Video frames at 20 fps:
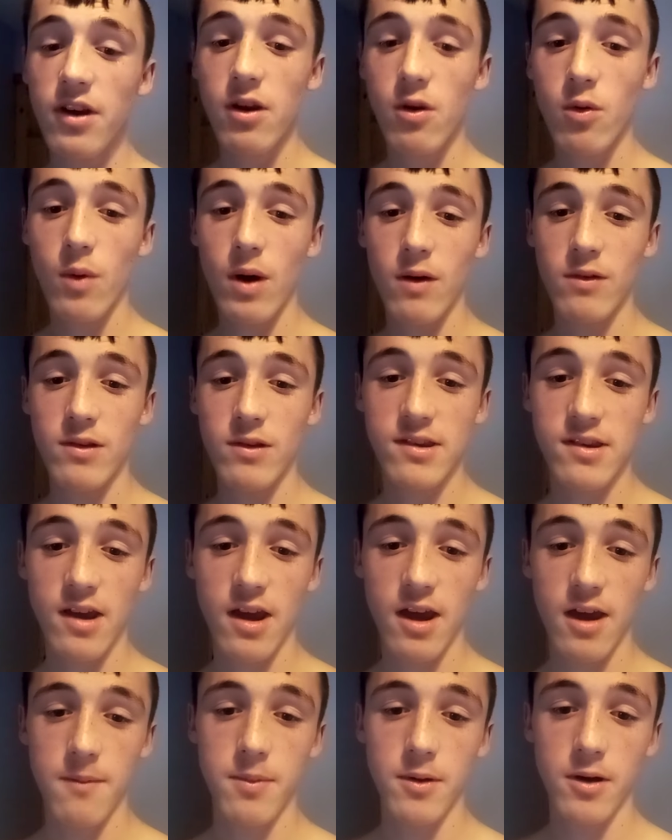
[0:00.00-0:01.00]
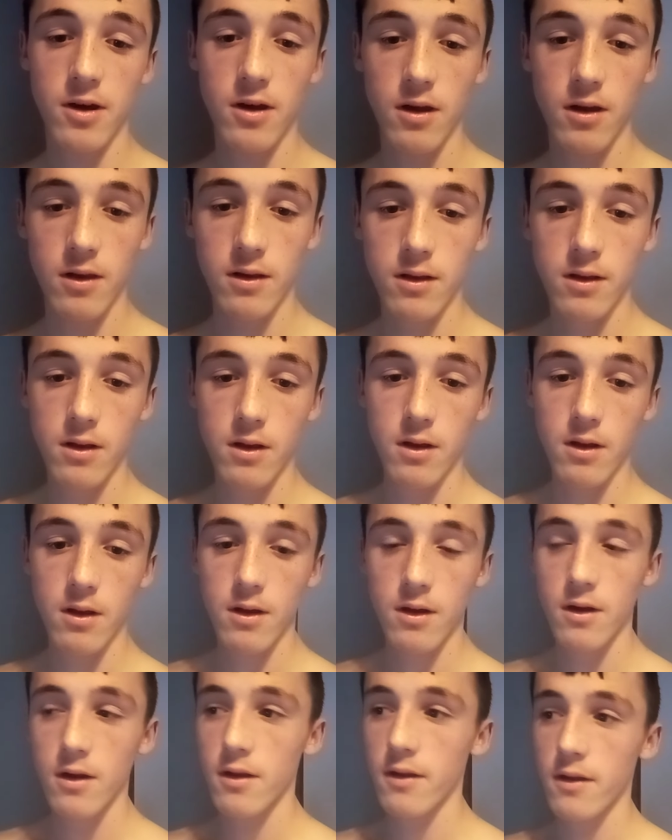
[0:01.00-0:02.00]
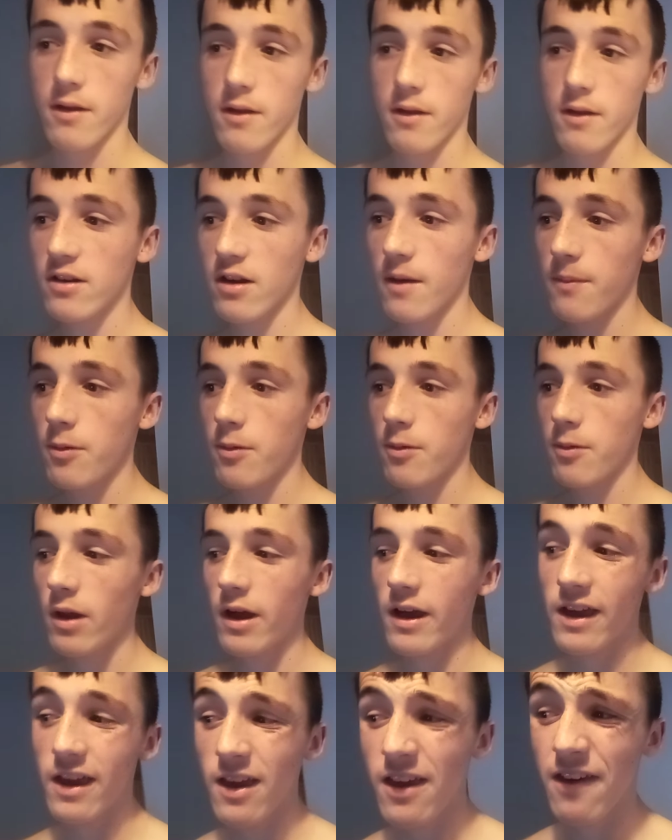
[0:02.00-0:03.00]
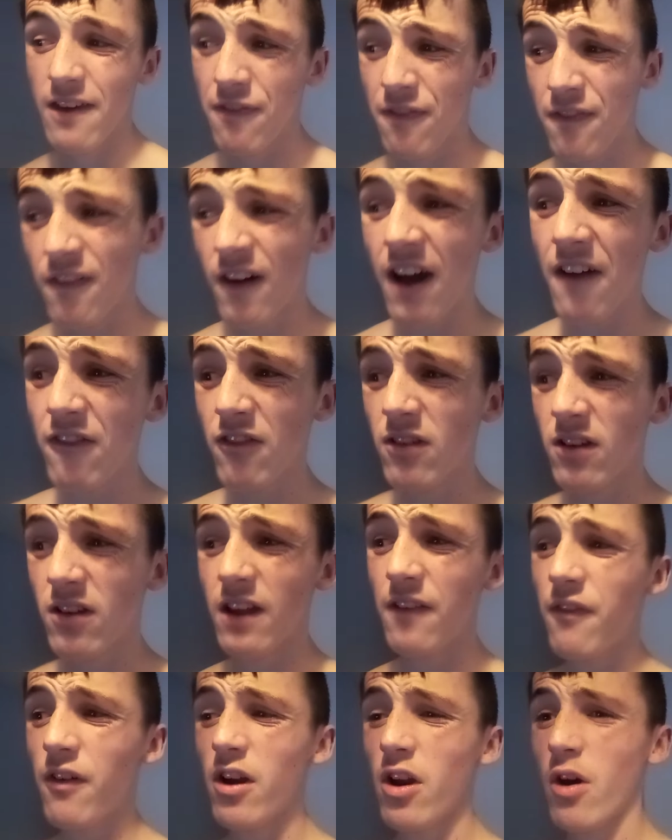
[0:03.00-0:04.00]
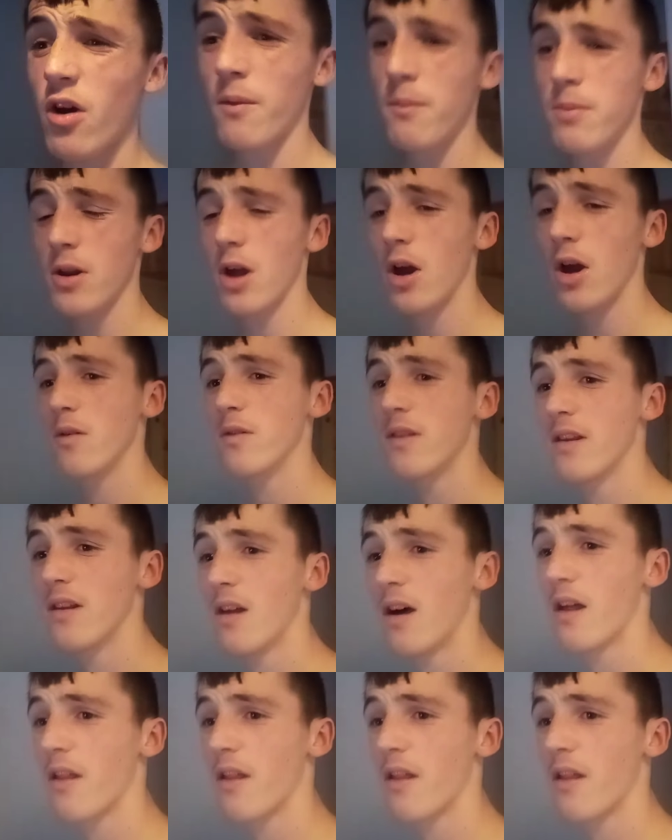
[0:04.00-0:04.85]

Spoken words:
know what else to say, but next couple, like, if I don't upload in, like,